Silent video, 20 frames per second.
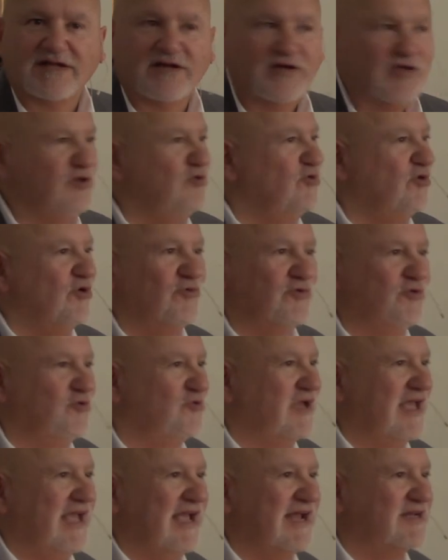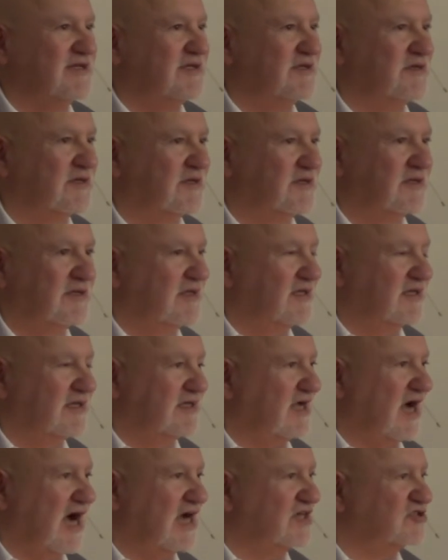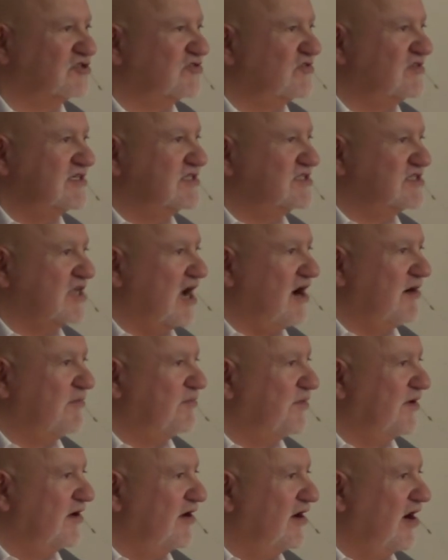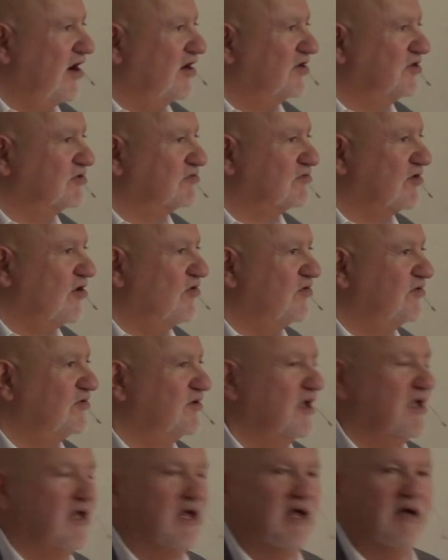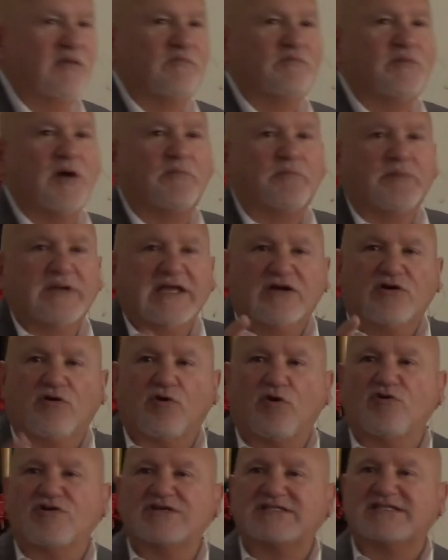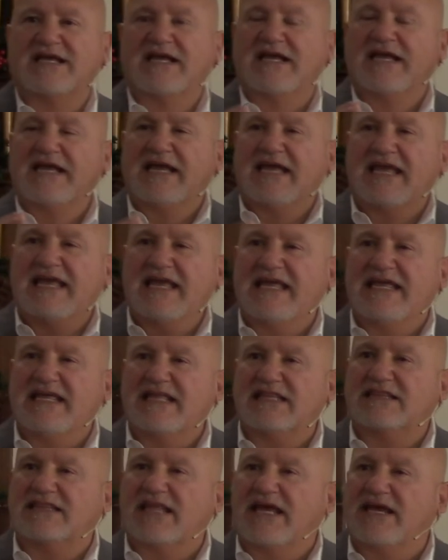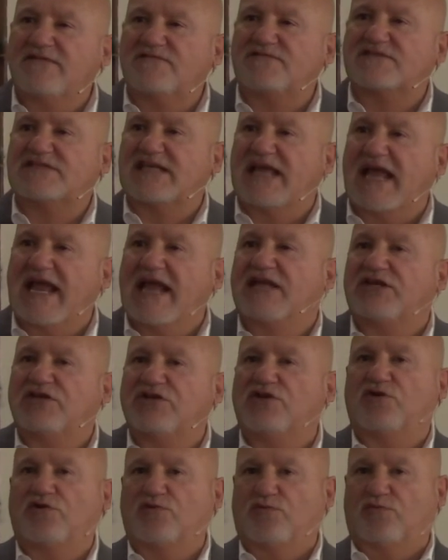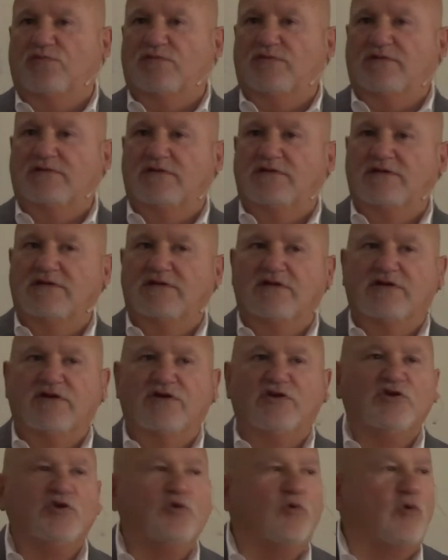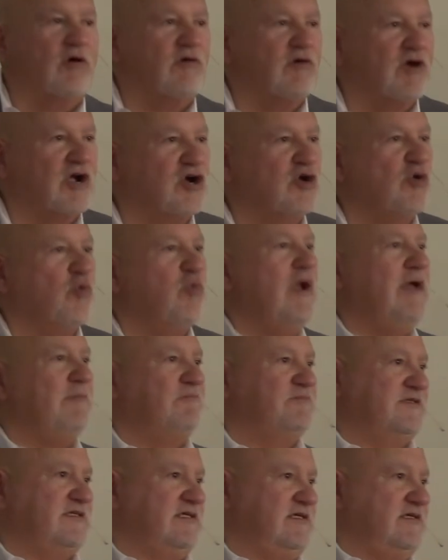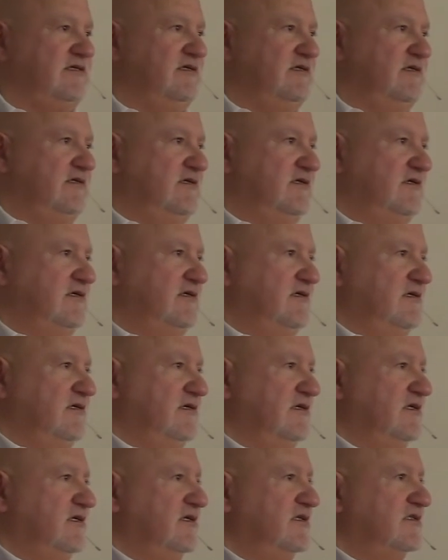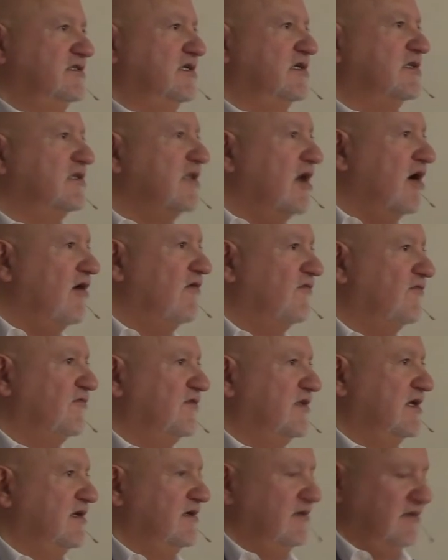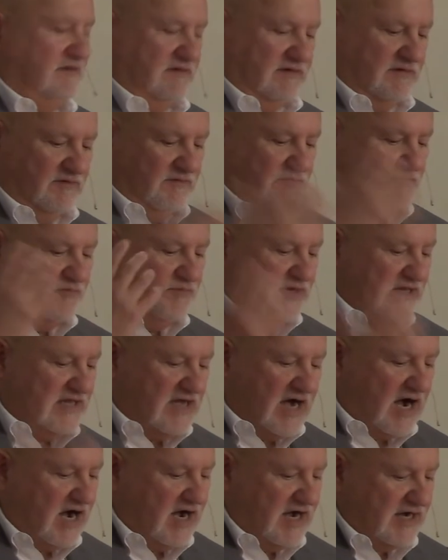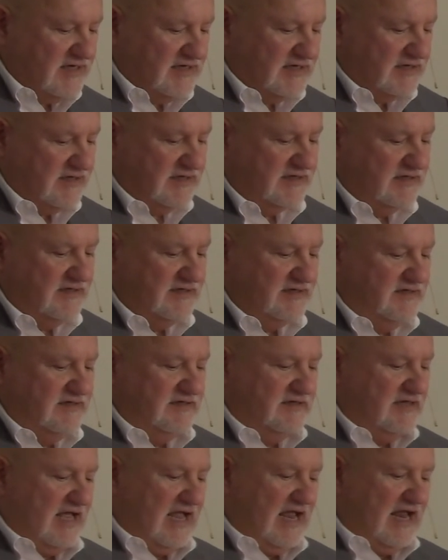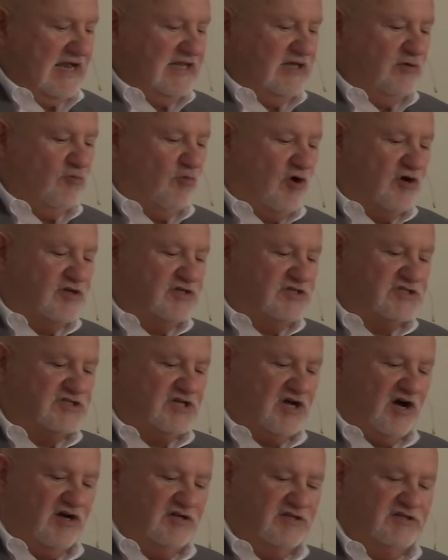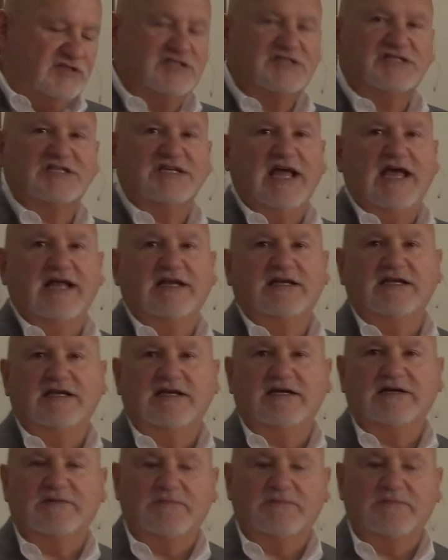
You can't conjure this up on your own, but because He lives in you, you are equipped to love beyond anyone's understanding.